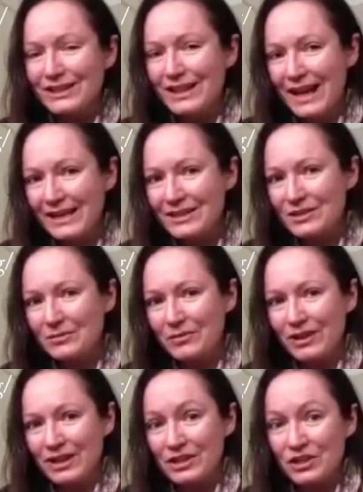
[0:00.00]
get
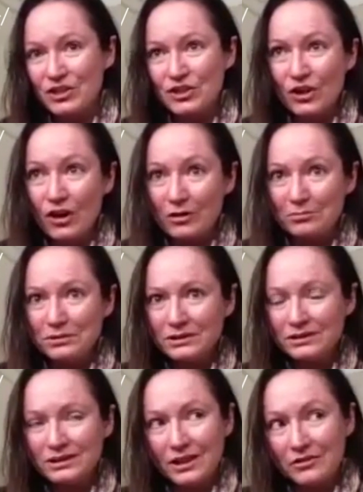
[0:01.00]
something, to shop
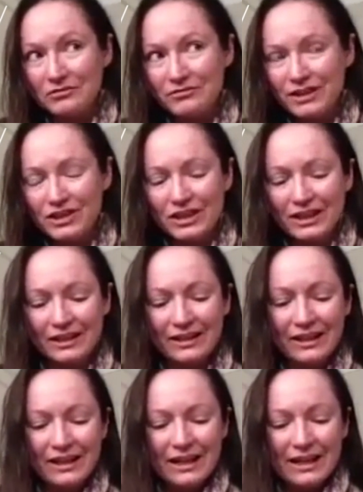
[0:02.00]
or go fishing
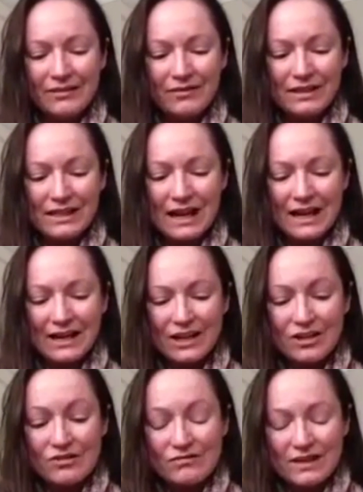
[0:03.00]
if they dare
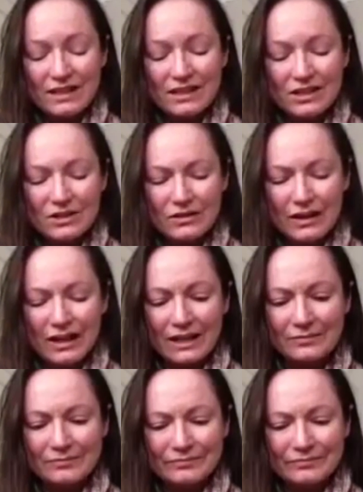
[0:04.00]
do that.